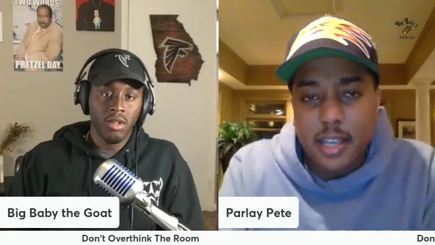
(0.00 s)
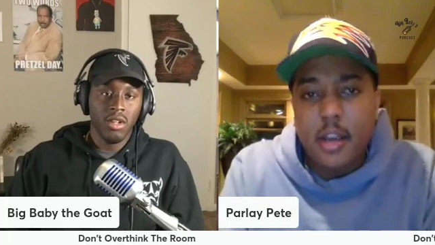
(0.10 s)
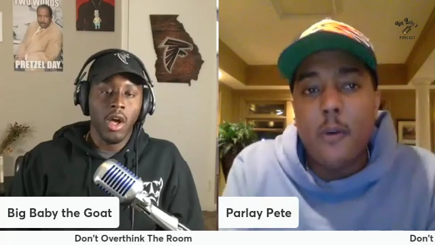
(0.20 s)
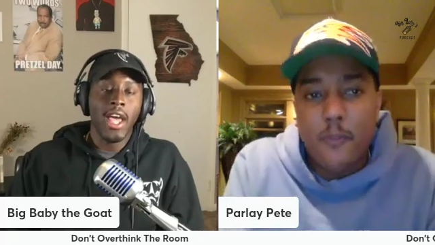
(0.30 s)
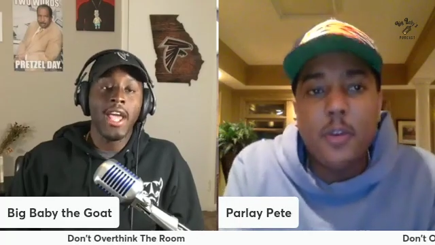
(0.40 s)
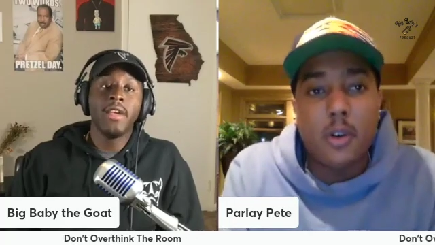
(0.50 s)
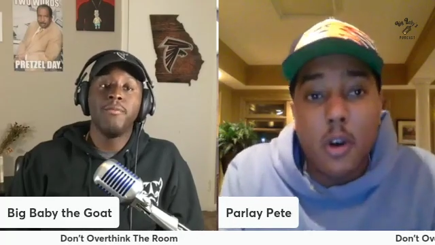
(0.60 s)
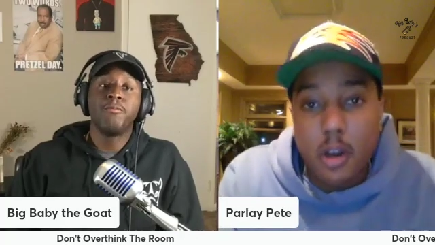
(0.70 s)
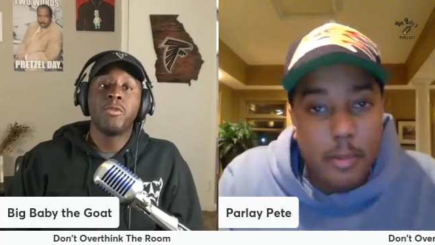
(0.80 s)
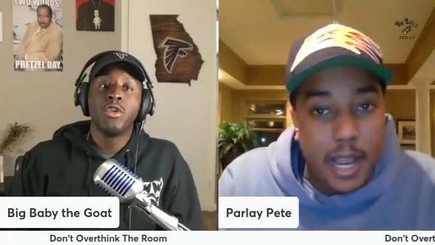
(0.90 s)
Speaker 1: That home field
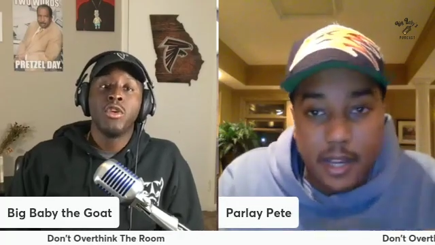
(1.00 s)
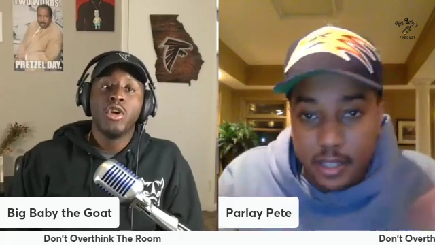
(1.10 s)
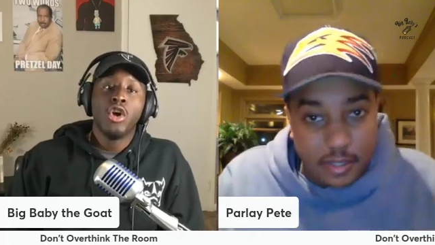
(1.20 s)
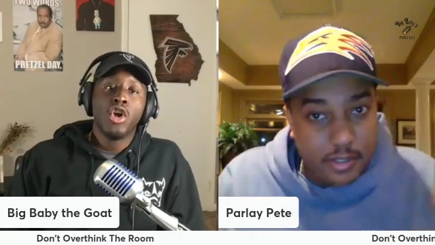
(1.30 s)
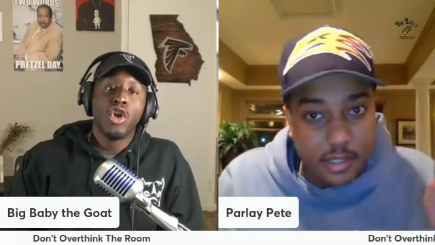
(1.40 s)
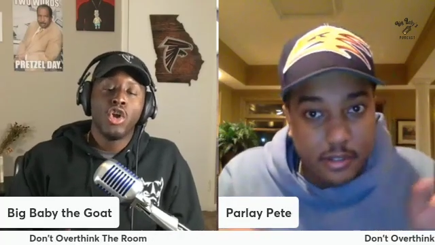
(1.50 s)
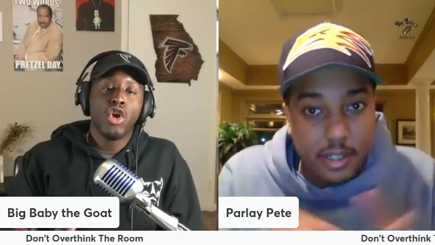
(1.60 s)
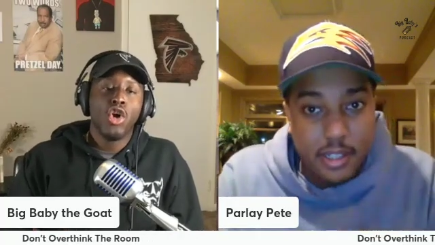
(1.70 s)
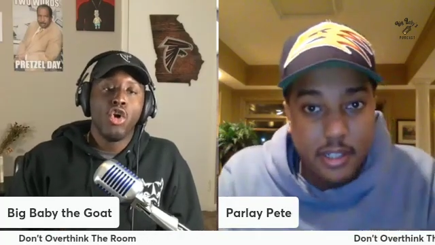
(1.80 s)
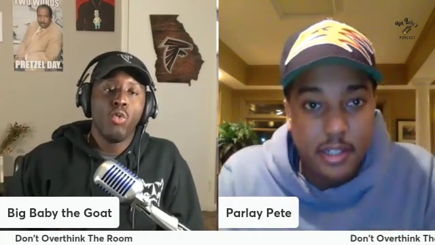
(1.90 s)
automatically gives you
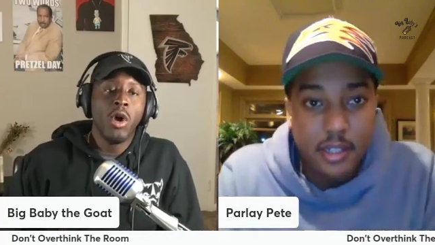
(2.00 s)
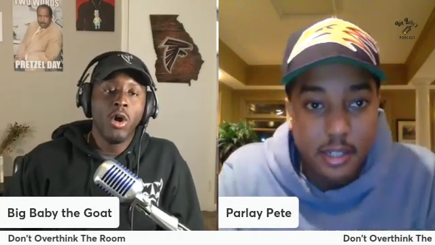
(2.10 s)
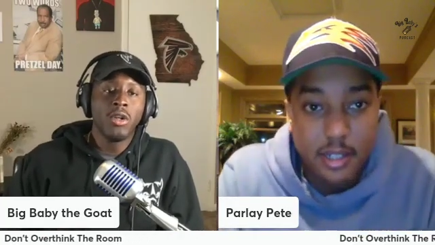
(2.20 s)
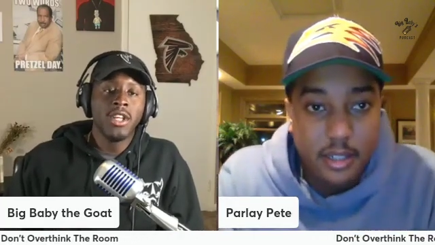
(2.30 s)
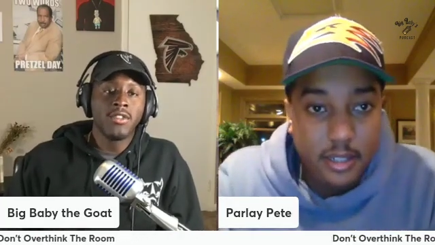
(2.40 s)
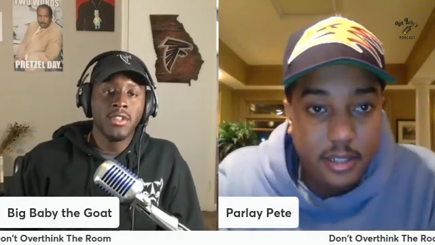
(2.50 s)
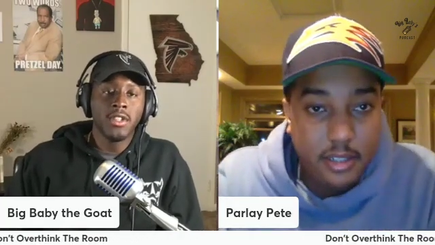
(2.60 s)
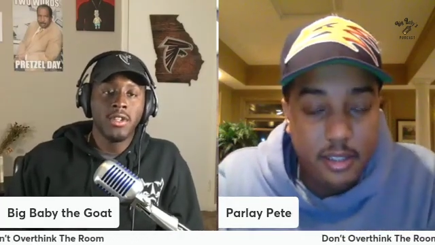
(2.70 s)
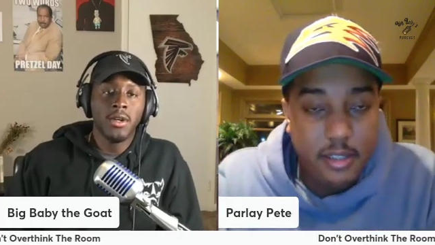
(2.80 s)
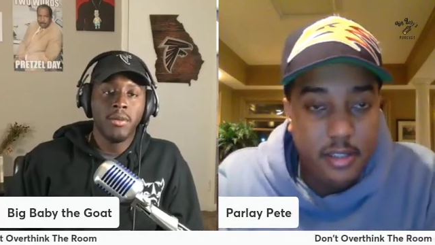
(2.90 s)
three.
Speaker 2: Well,
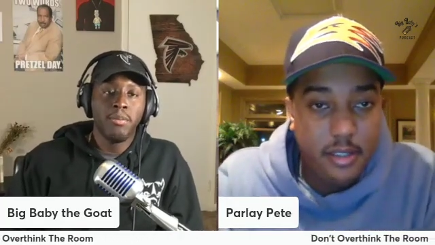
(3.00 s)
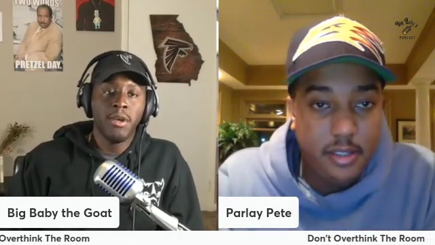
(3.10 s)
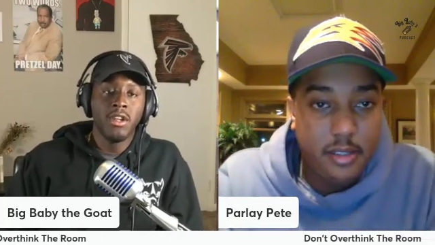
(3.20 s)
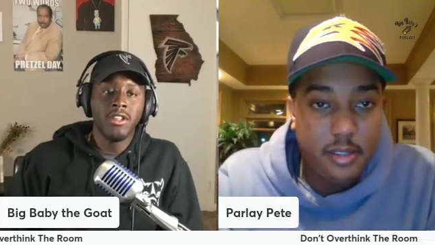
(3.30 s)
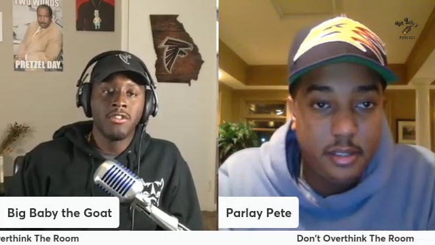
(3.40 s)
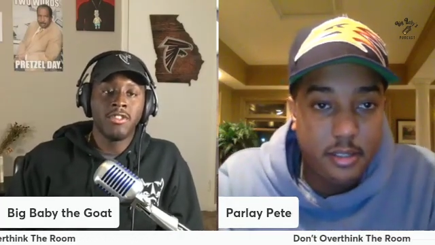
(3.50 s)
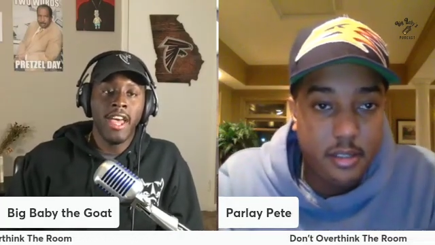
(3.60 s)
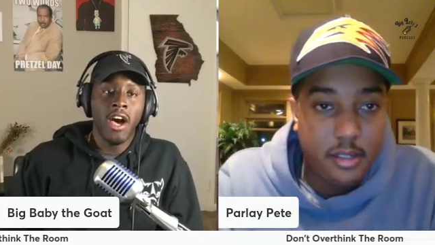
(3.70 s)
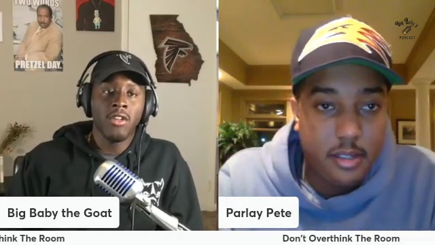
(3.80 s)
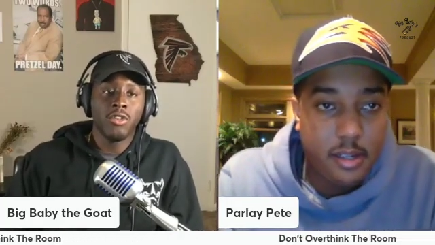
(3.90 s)
listening to Bill and
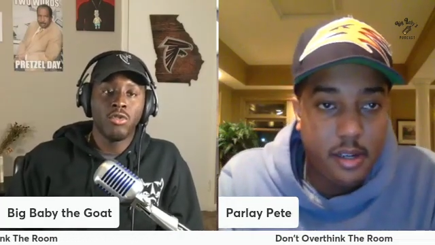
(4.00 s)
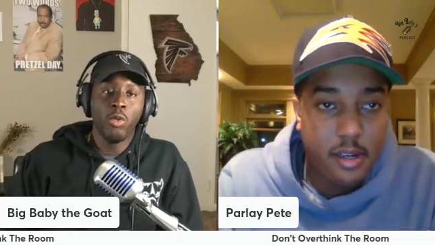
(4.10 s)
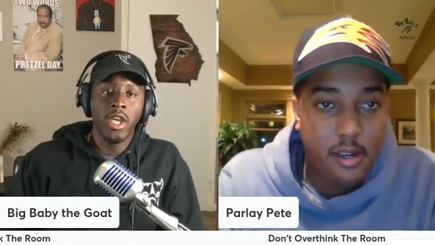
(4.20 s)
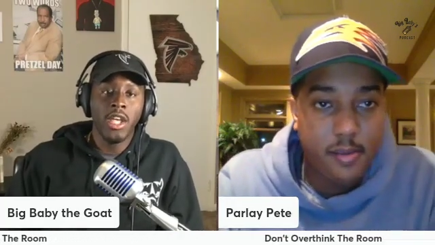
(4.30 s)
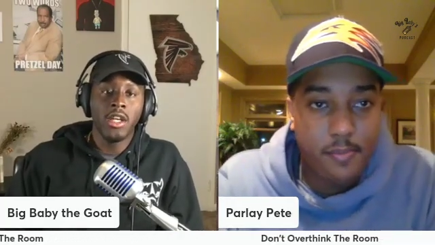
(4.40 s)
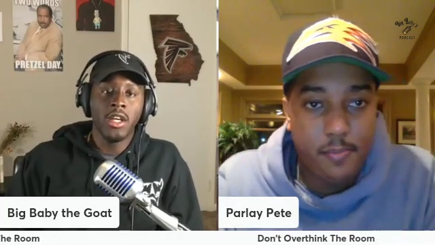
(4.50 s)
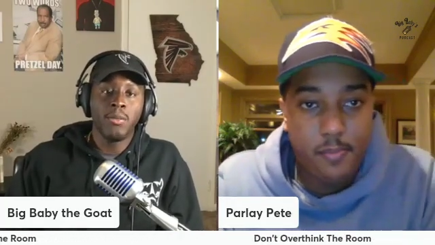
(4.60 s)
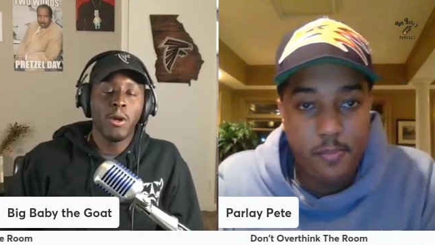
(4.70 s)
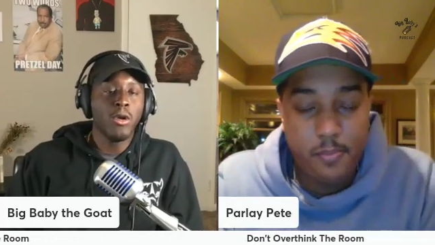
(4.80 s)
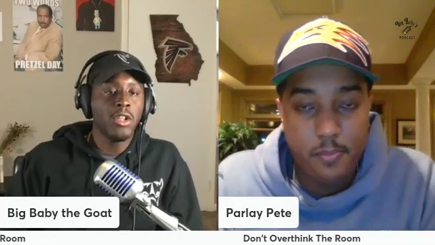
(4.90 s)
Sal this week,
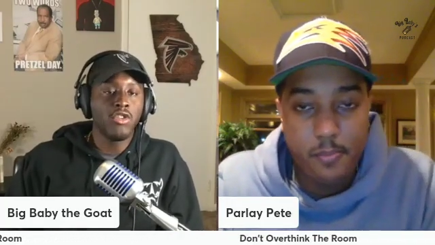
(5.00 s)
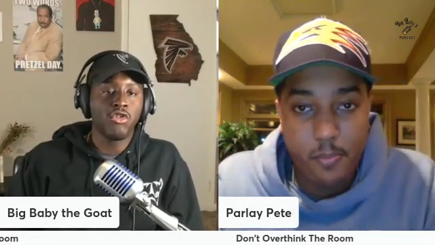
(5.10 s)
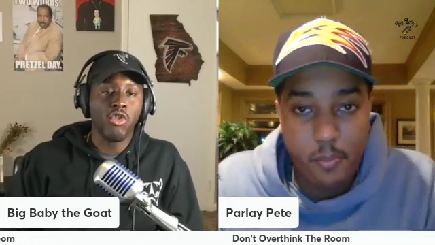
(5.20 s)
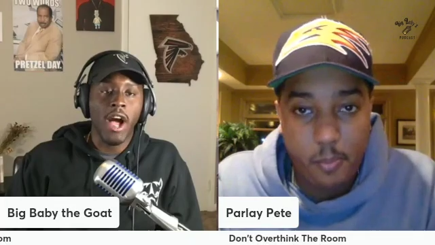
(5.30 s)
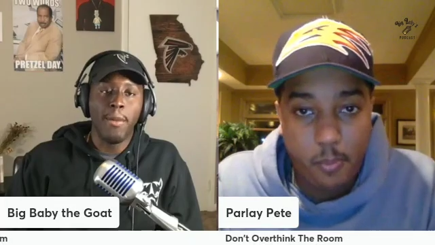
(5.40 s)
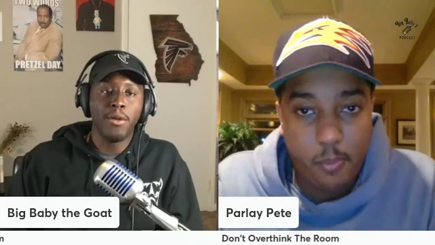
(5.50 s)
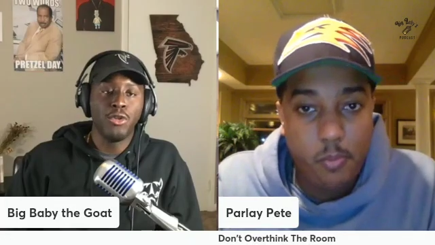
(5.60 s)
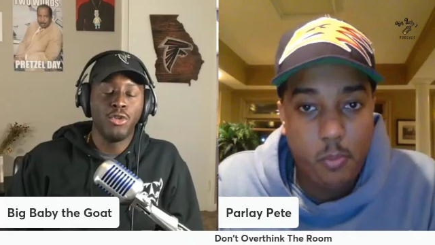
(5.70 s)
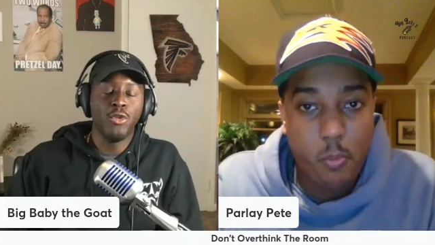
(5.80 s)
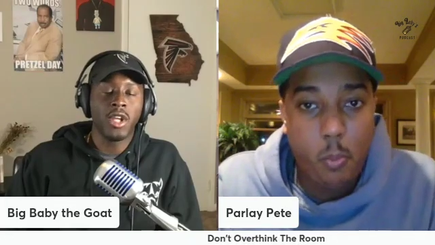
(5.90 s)
apparently it's dropping to
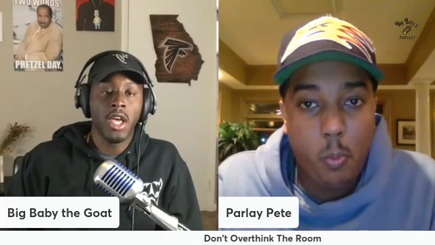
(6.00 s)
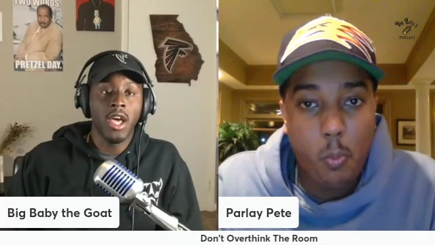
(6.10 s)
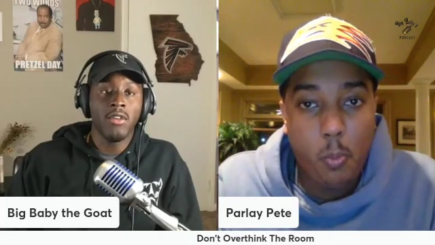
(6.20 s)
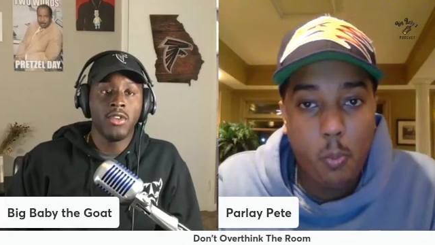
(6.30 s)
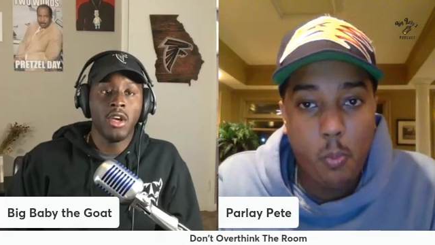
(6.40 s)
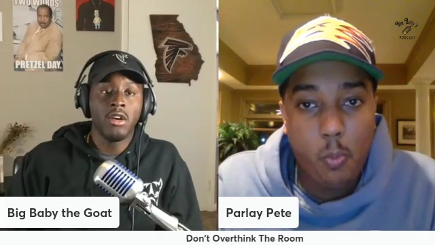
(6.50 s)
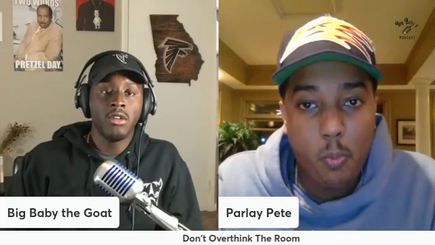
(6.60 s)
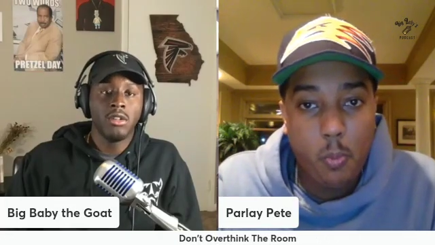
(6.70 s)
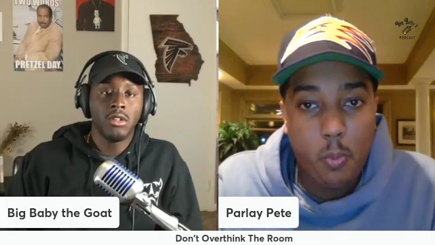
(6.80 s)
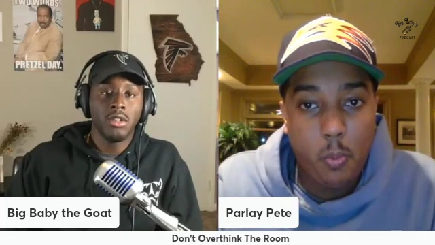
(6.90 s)
two and a half now.
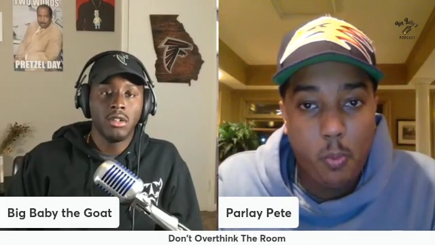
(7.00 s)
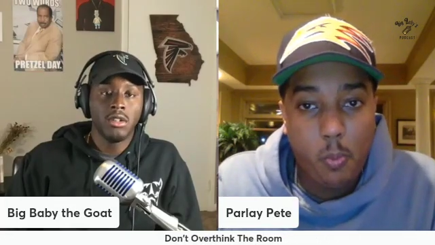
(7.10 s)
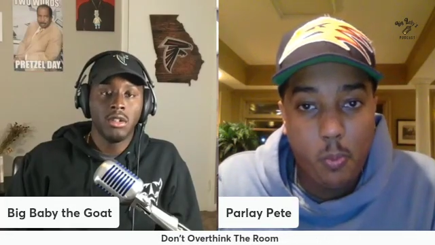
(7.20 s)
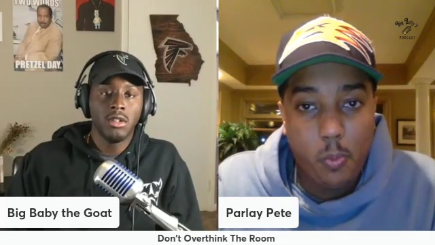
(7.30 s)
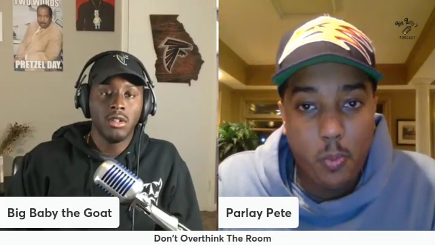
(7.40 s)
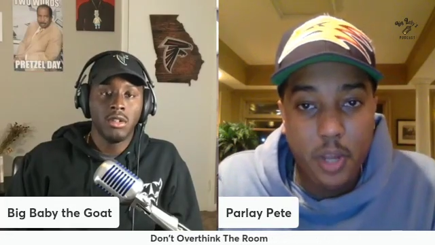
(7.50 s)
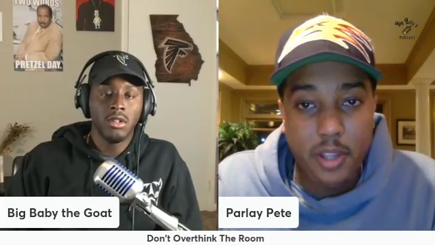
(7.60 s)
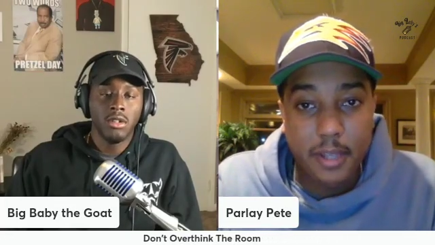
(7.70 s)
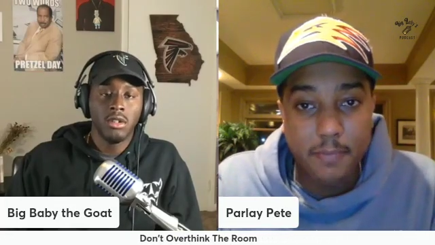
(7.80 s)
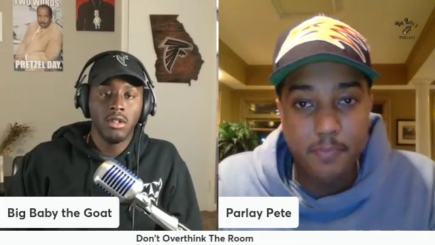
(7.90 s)
Really?